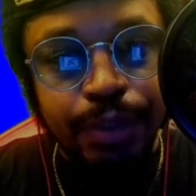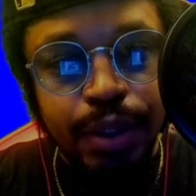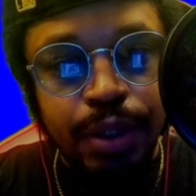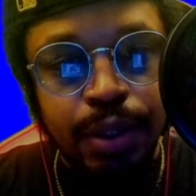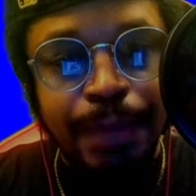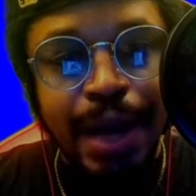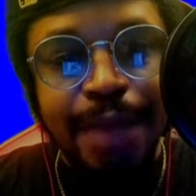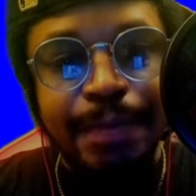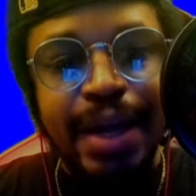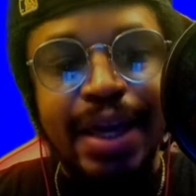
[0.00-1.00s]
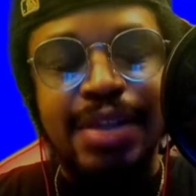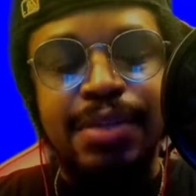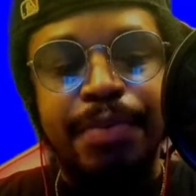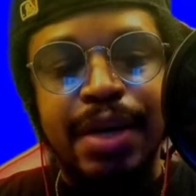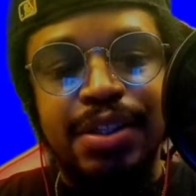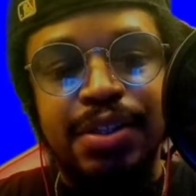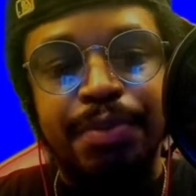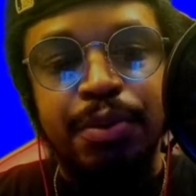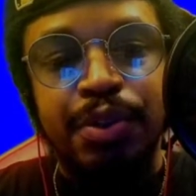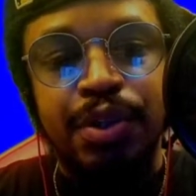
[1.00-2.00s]
The pod mic has a presence
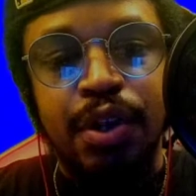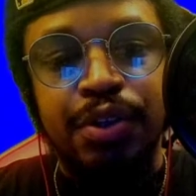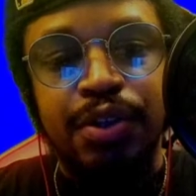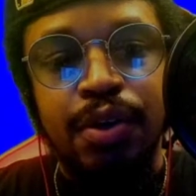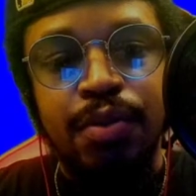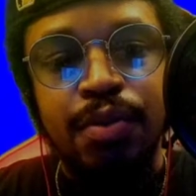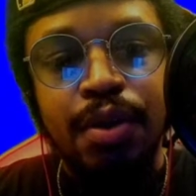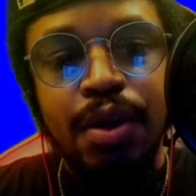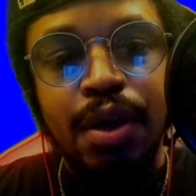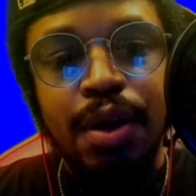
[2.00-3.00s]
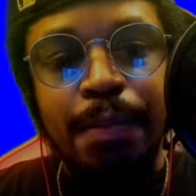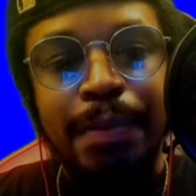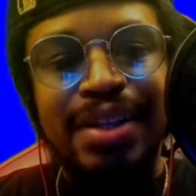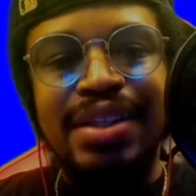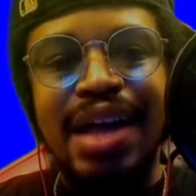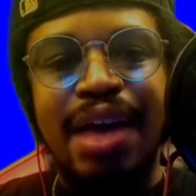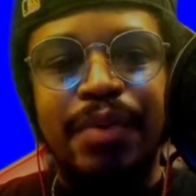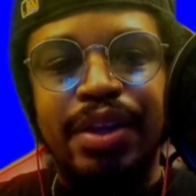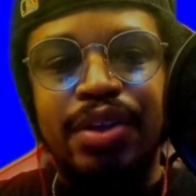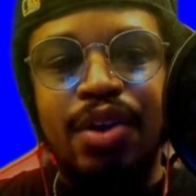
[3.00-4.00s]
boost also, but it's not
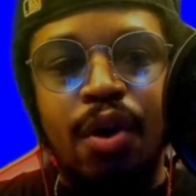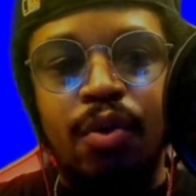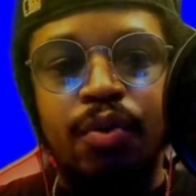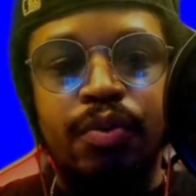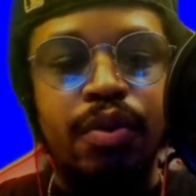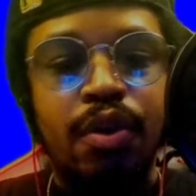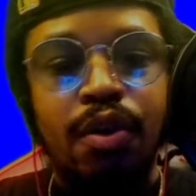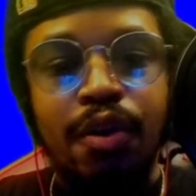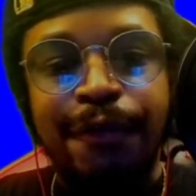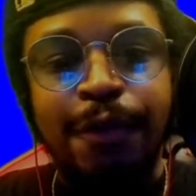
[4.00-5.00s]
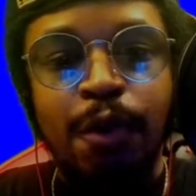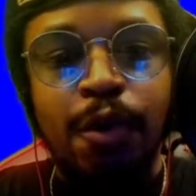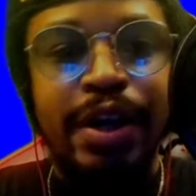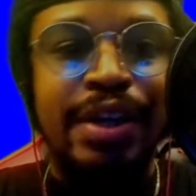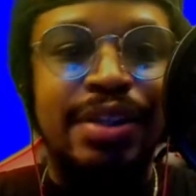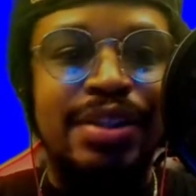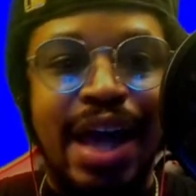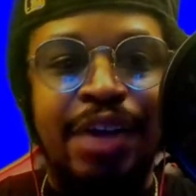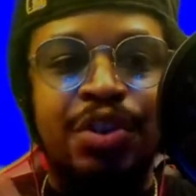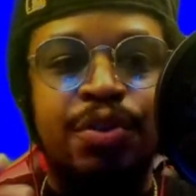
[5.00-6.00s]
really known for its
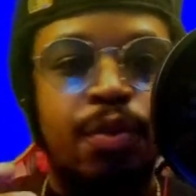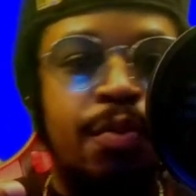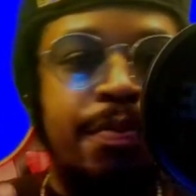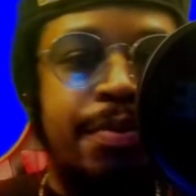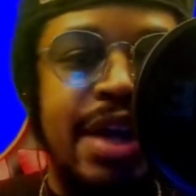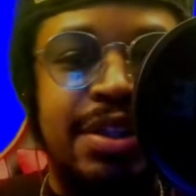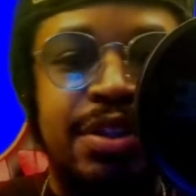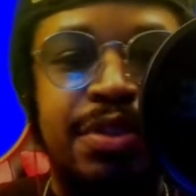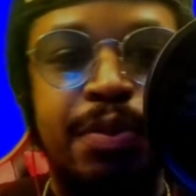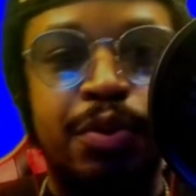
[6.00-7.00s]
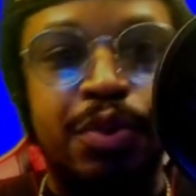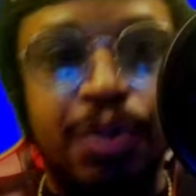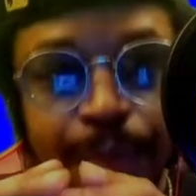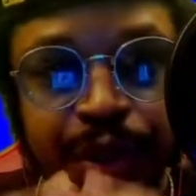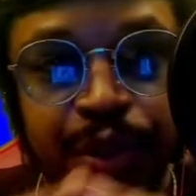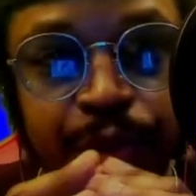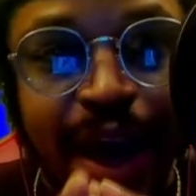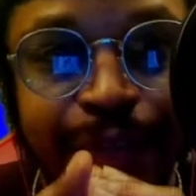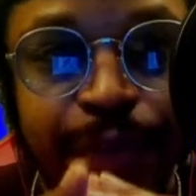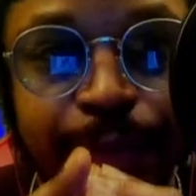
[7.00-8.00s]
actual presence boost. But you
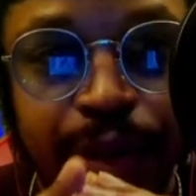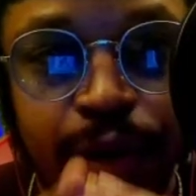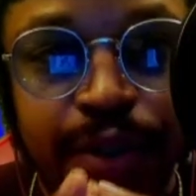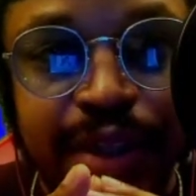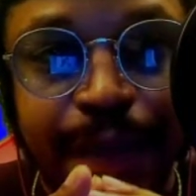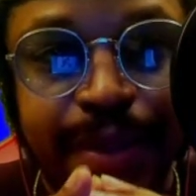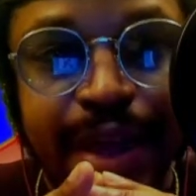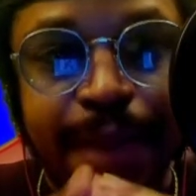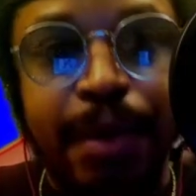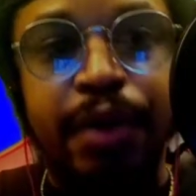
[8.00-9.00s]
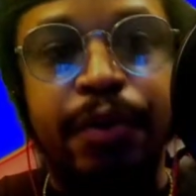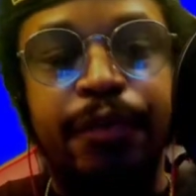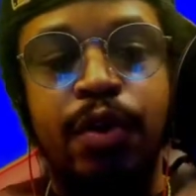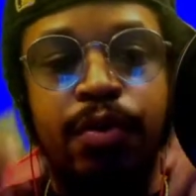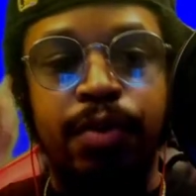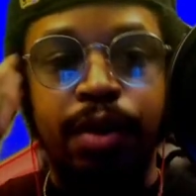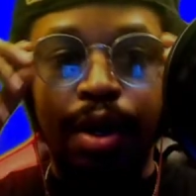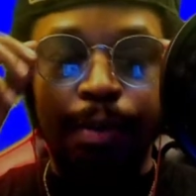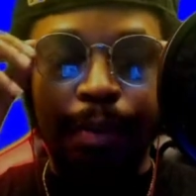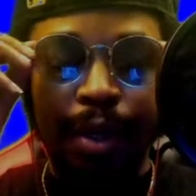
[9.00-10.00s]
have to be on top of that microphone
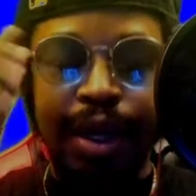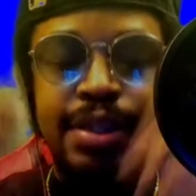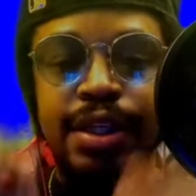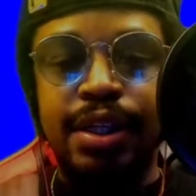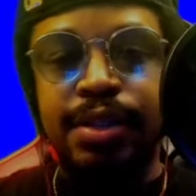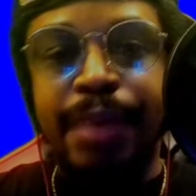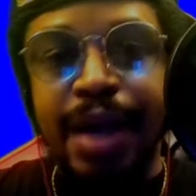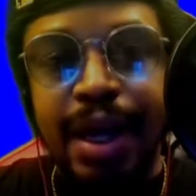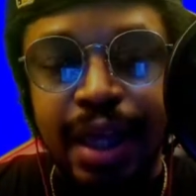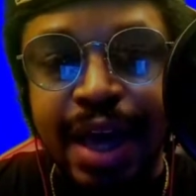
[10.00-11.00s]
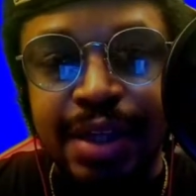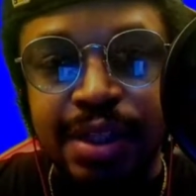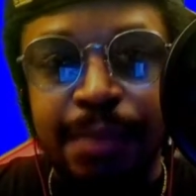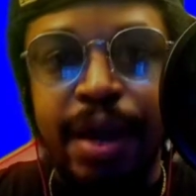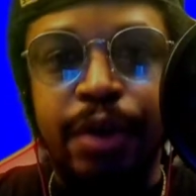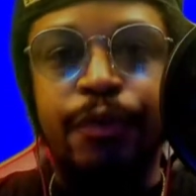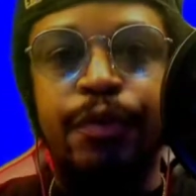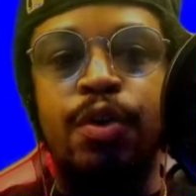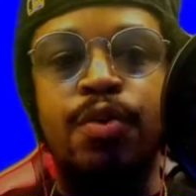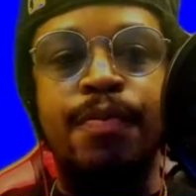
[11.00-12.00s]
because it is a podcasting
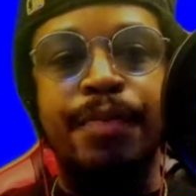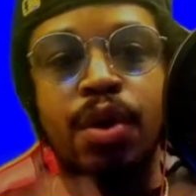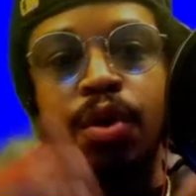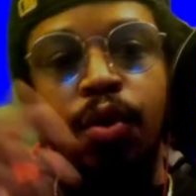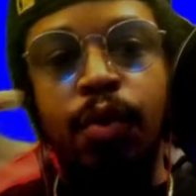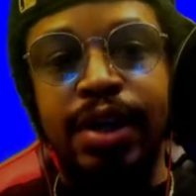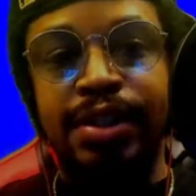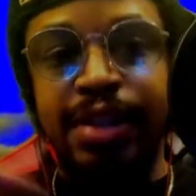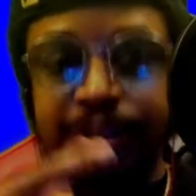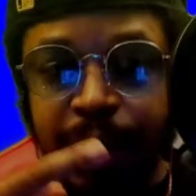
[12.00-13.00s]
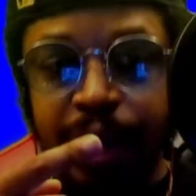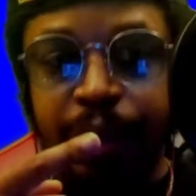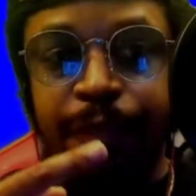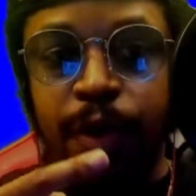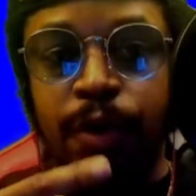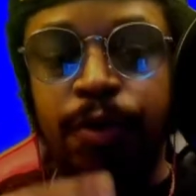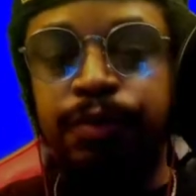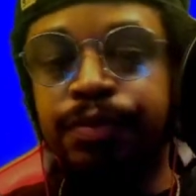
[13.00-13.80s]
microphone. Whereas this microphone